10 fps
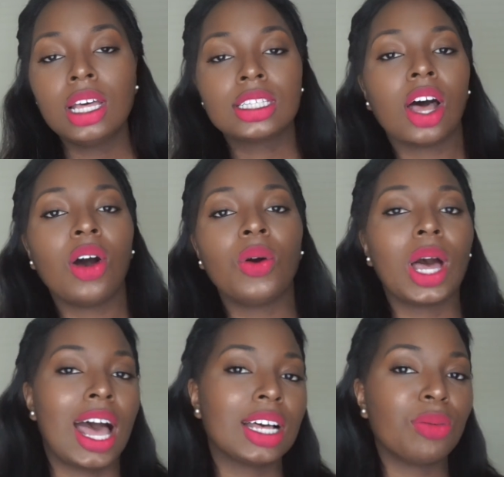
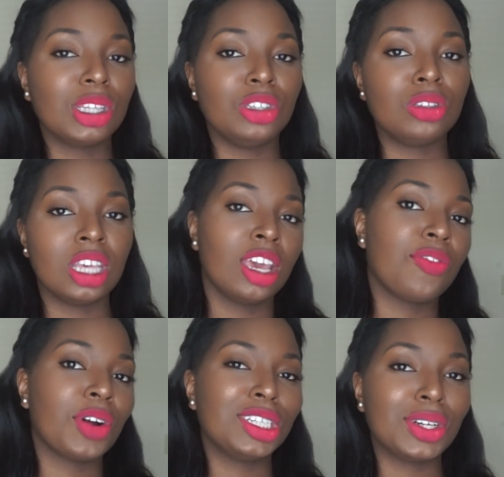So I was used to
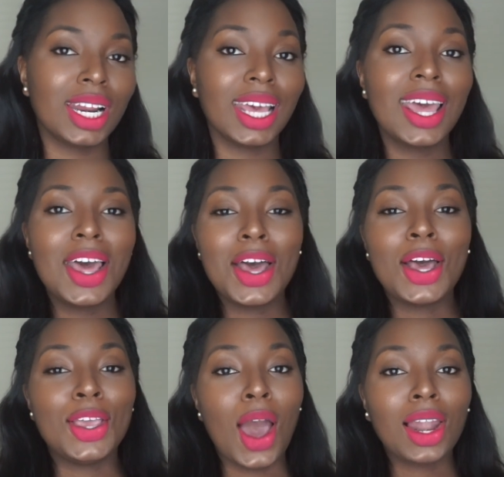get frustrated.
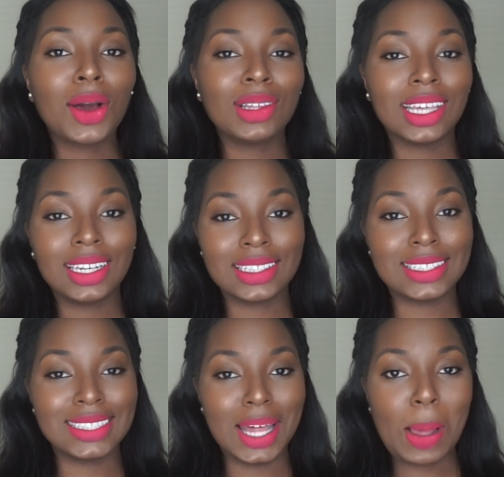Y'all are gonna think this
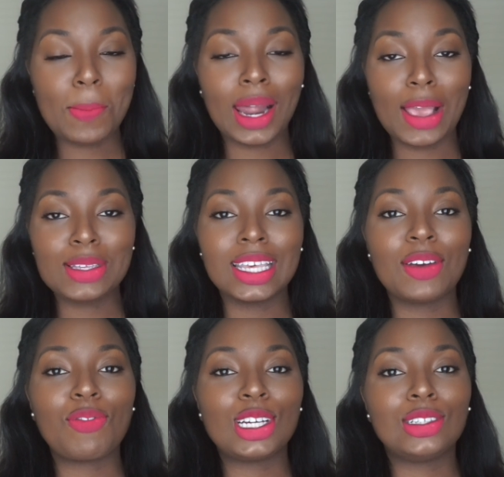is dumb, but I used to
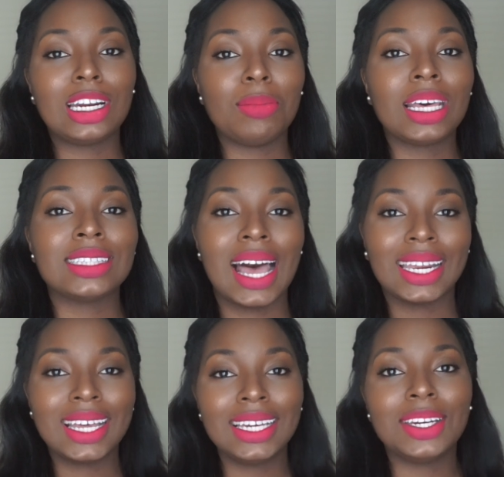get frustrated because
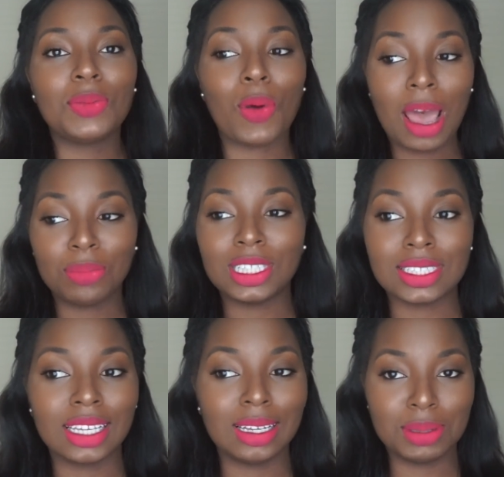I couldn't wrap the
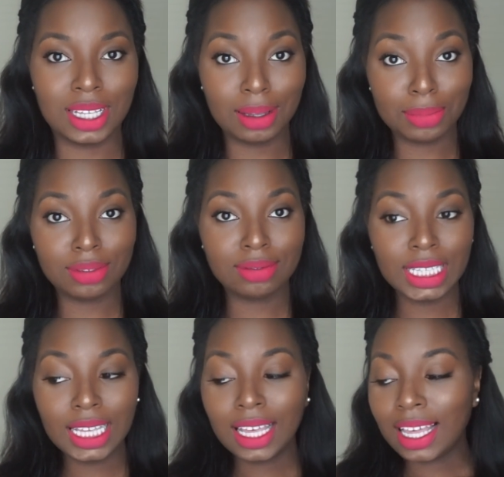subs up.
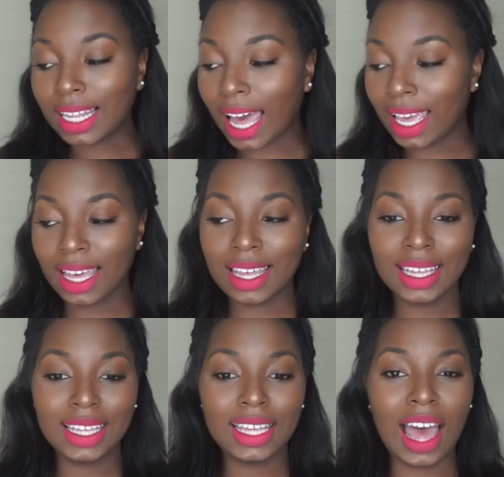
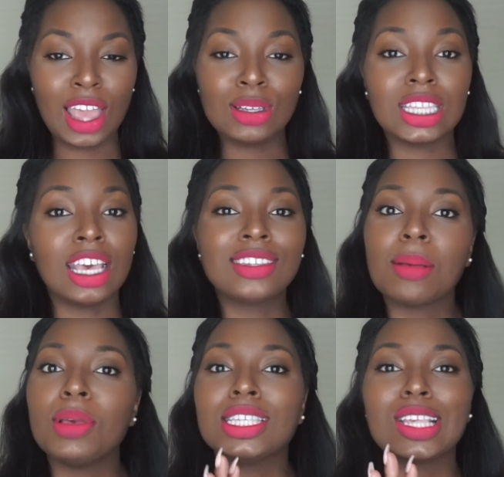Like I used to, used
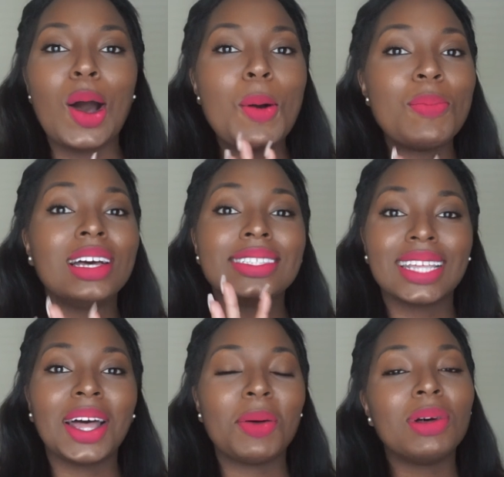to be so
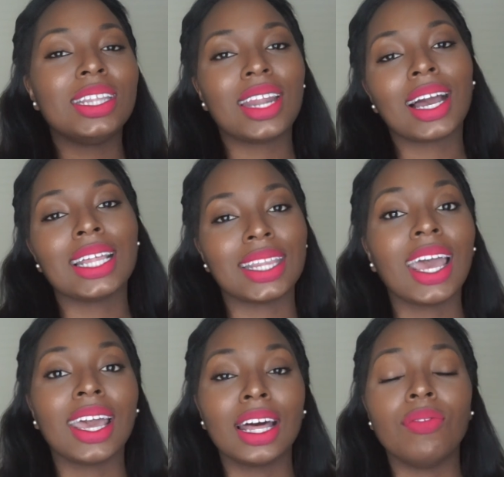messed up, but then I got the
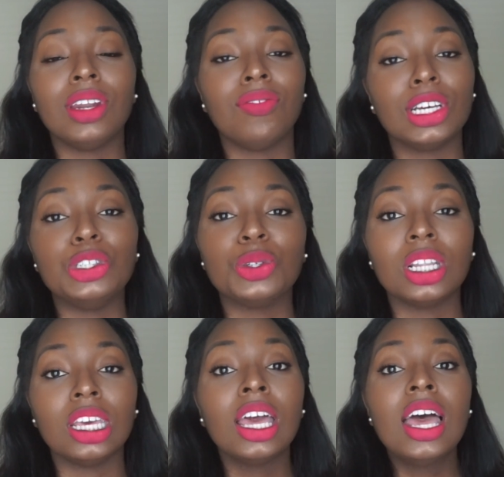hang of it
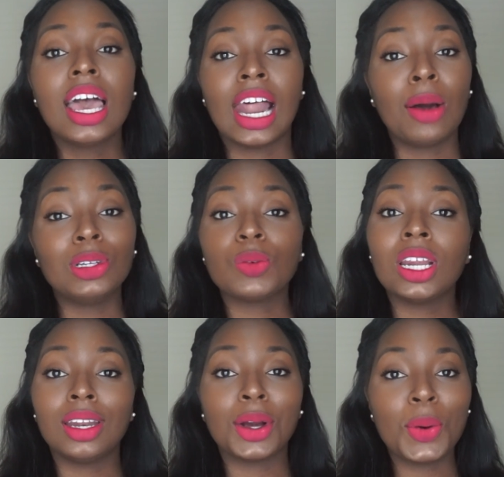eventually. And I was
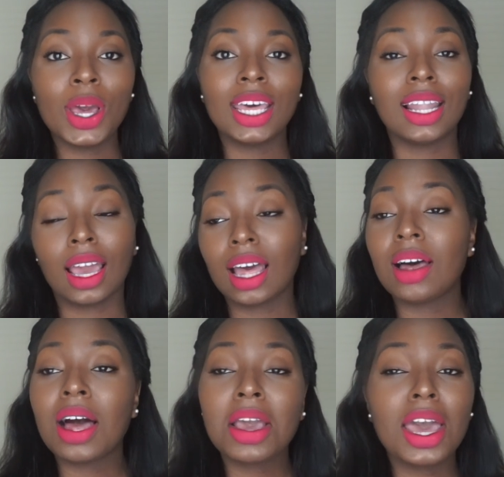ready to quit, like,
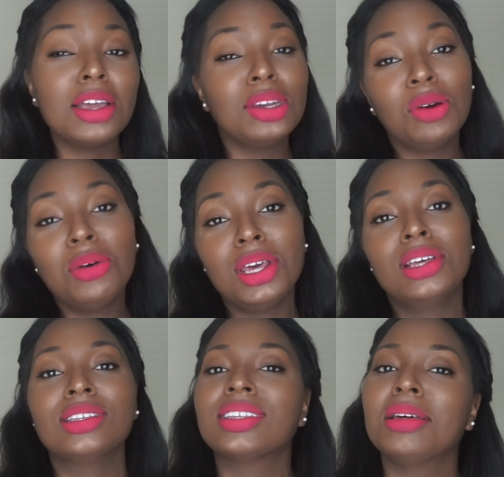oh, I can't do
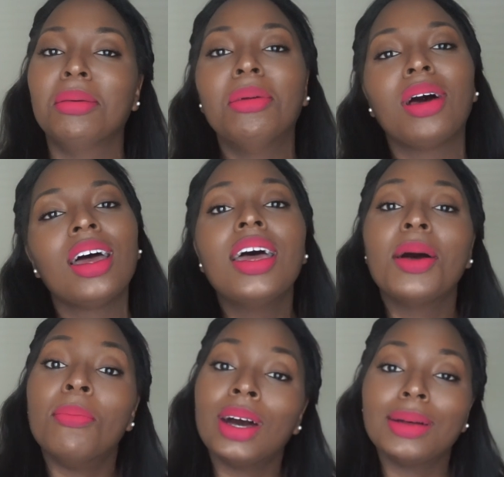this.
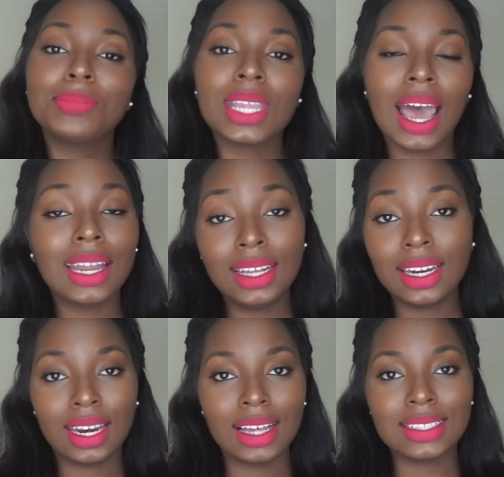But I
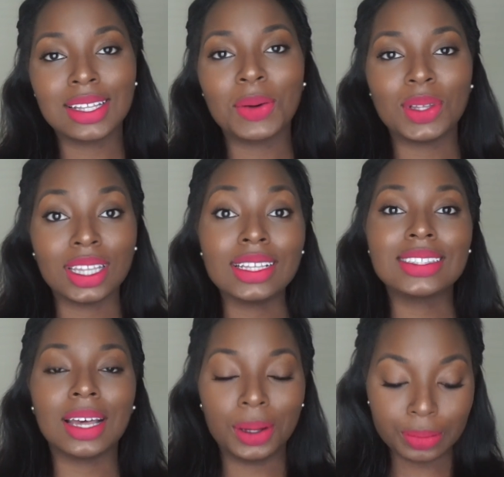did it and I stuck with it.
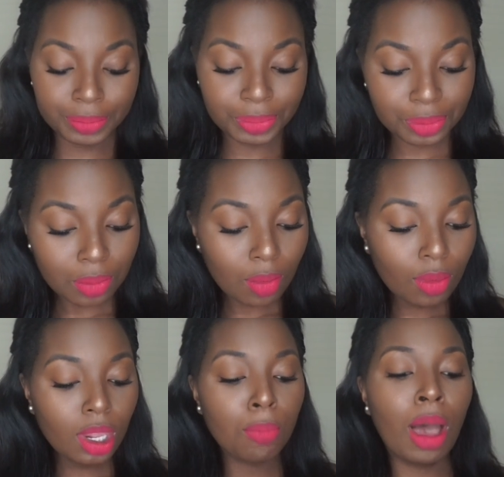So
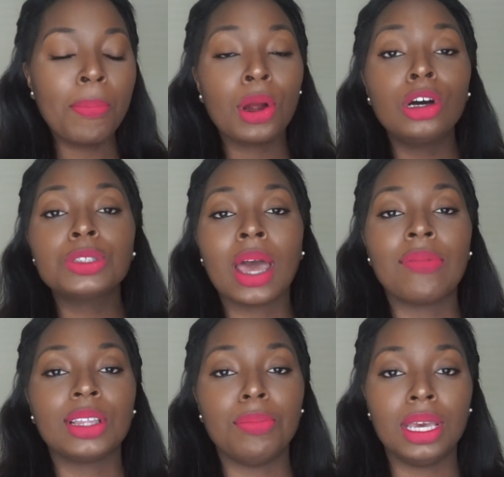my pros would
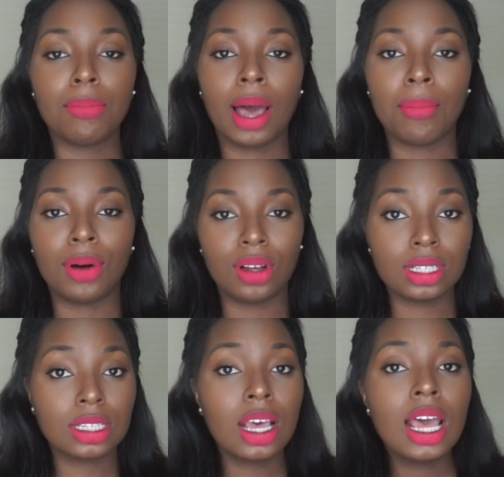have to be my
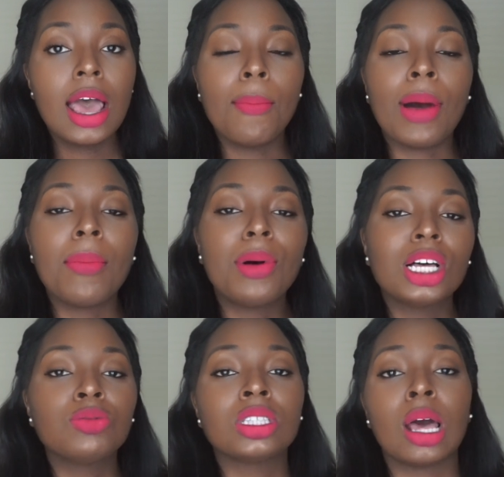boss. My
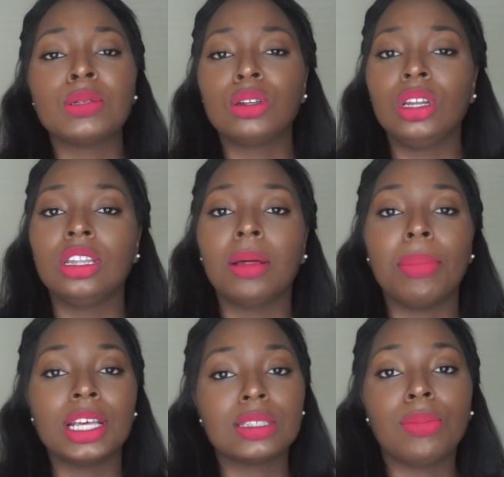boss was absolutely the
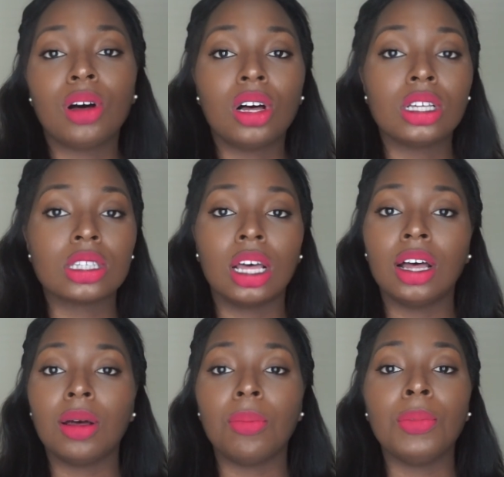best boss.
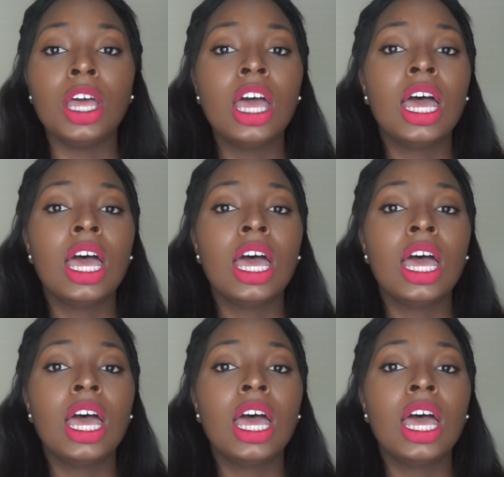Um,